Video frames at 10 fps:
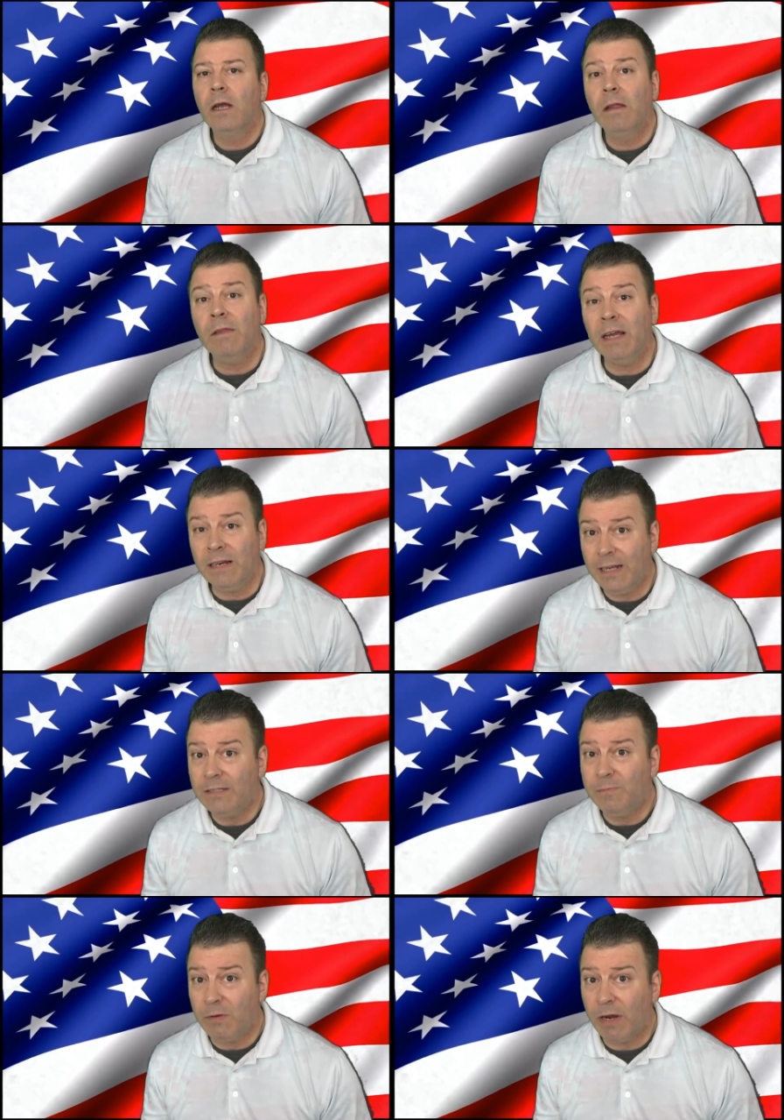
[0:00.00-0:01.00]
They need
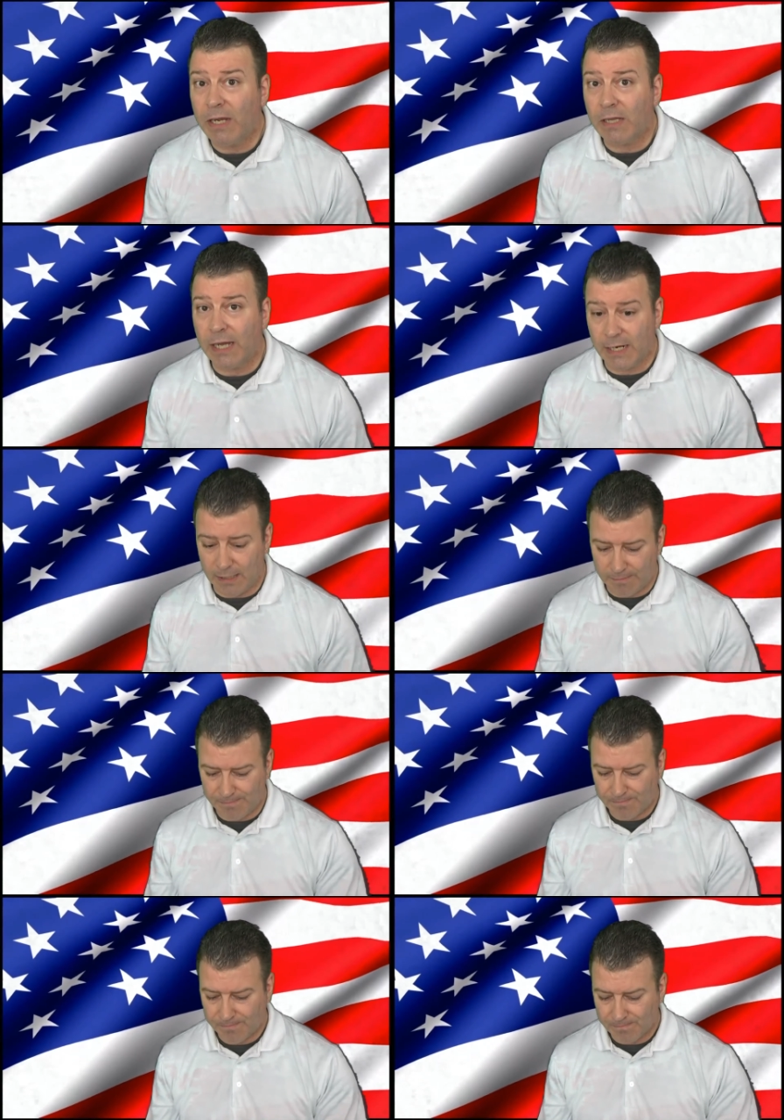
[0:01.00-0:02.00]
to be regulated.
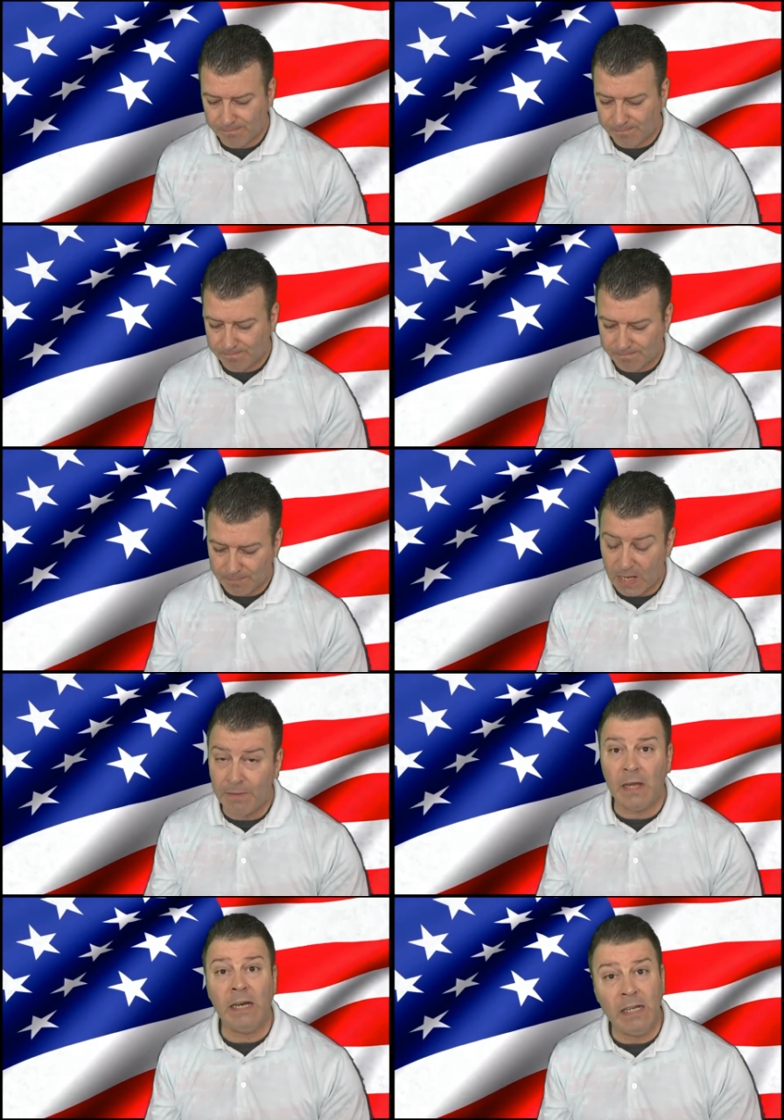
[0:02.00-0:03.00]

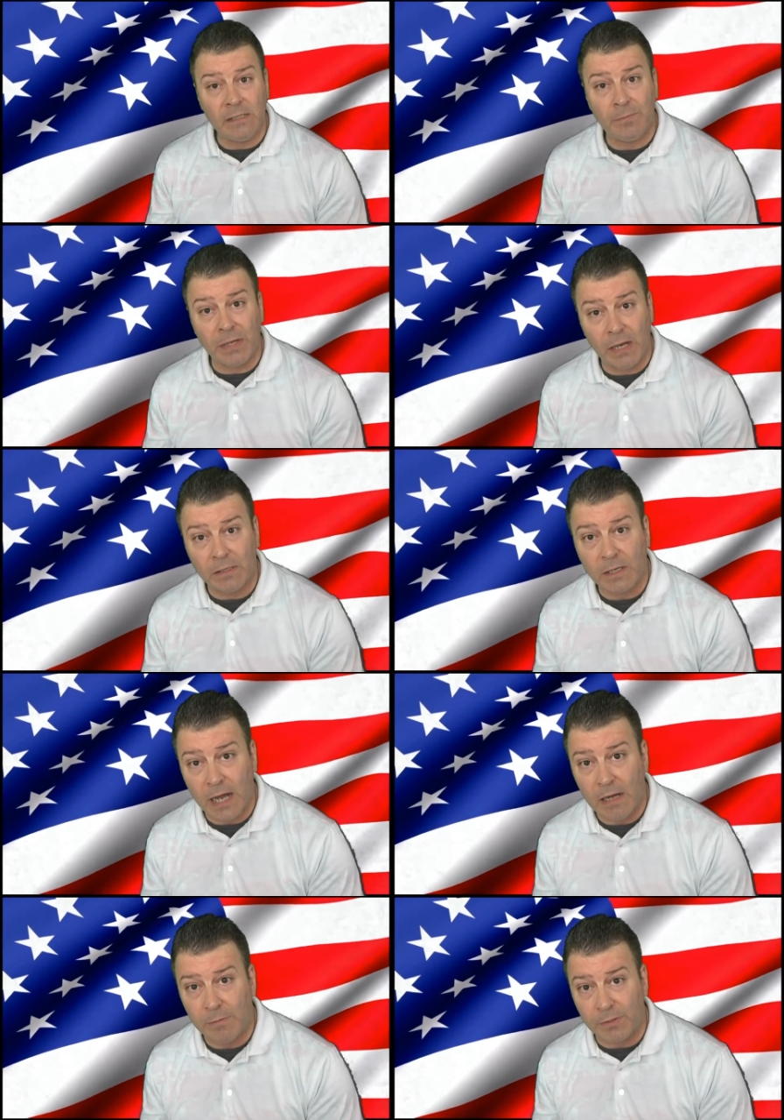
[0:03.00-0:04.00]
And they need to be held
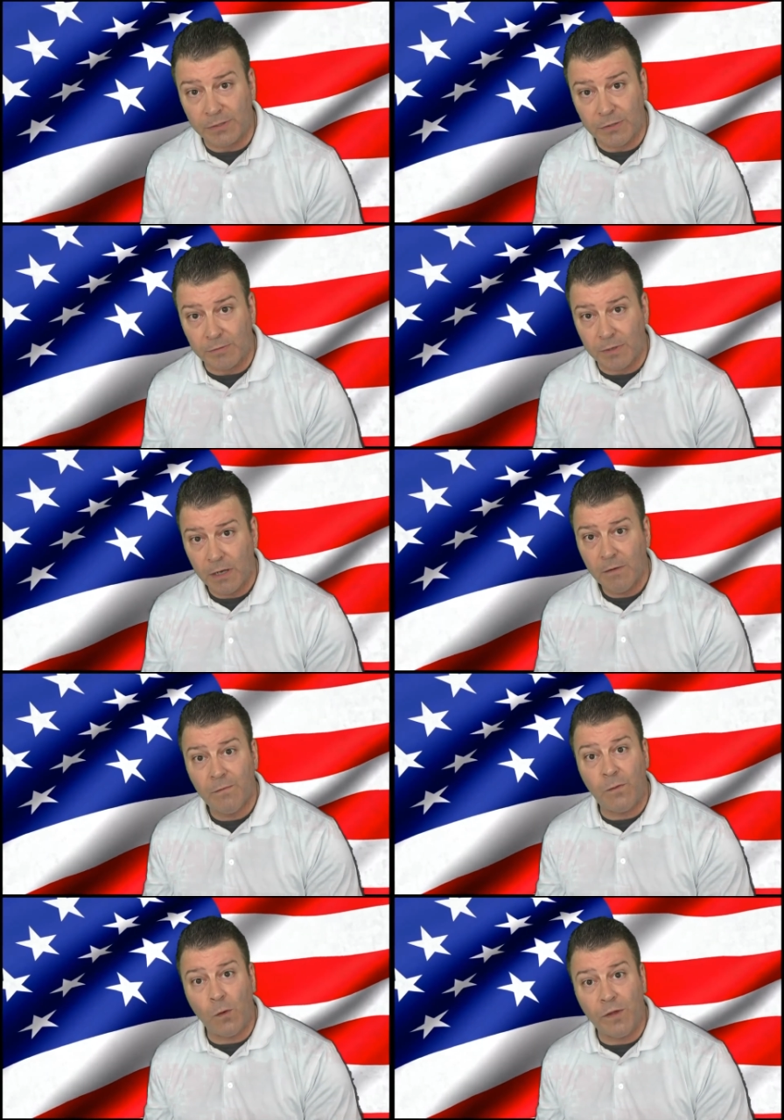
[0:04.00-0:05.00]
accountable, too,
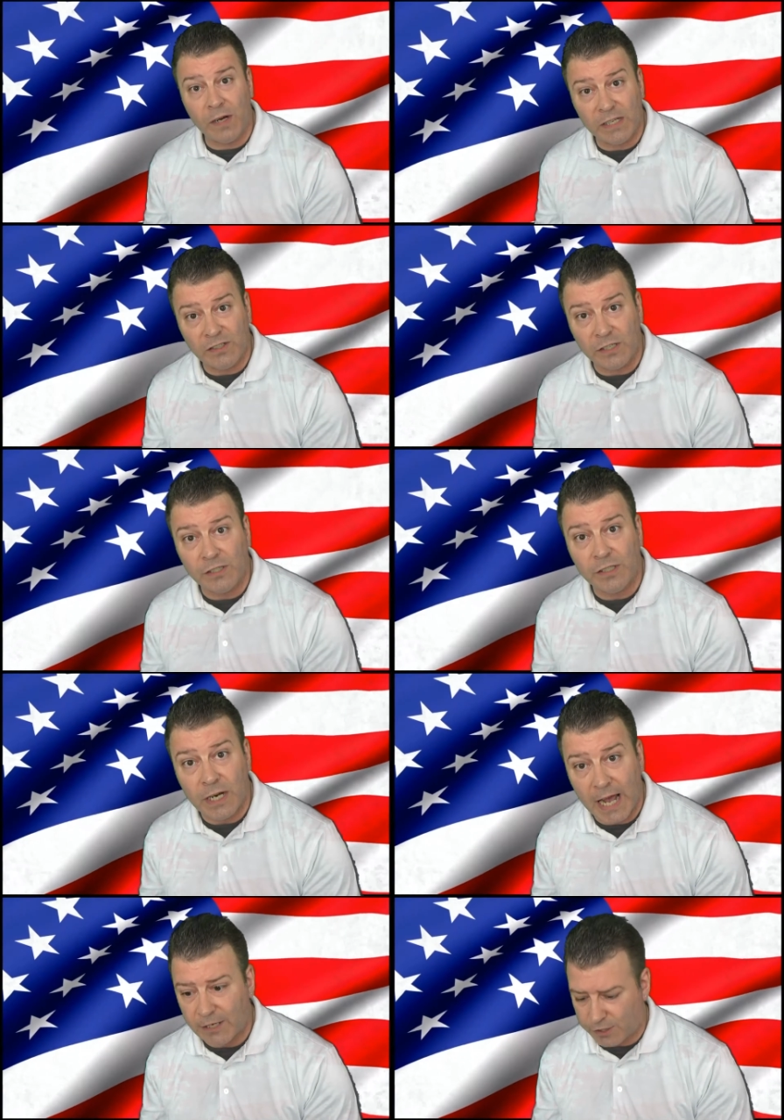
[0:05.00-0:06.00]
for their decisions
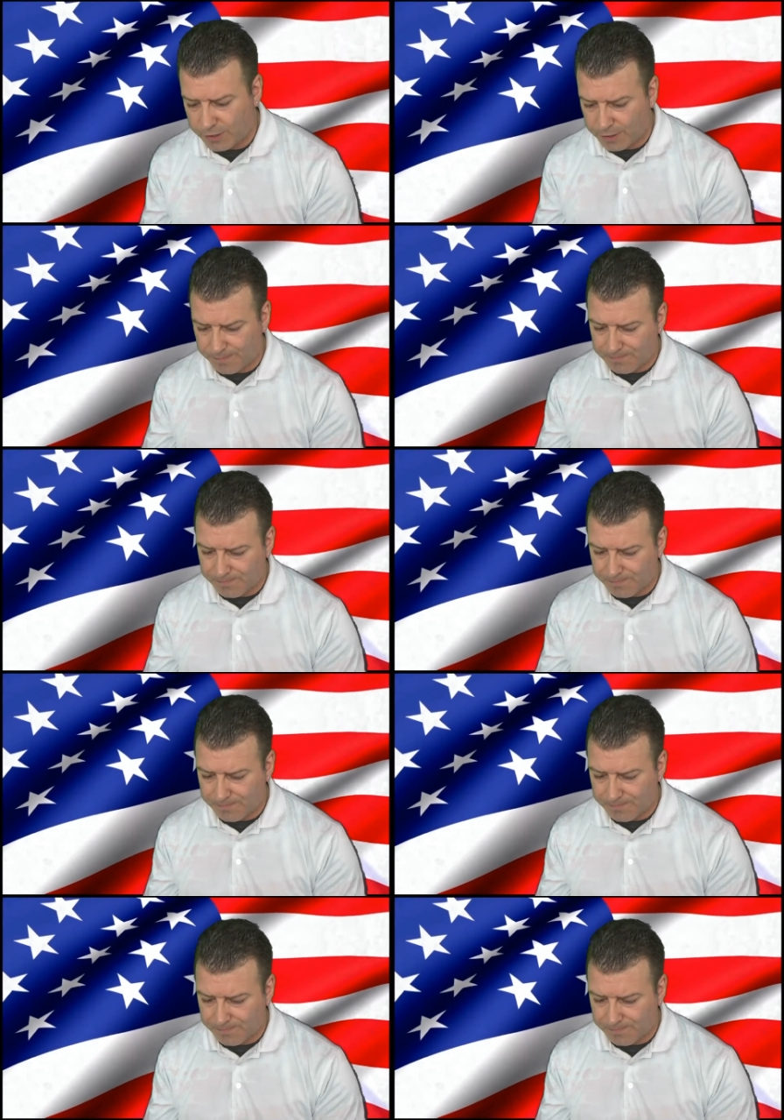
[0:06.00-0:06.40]
and actions.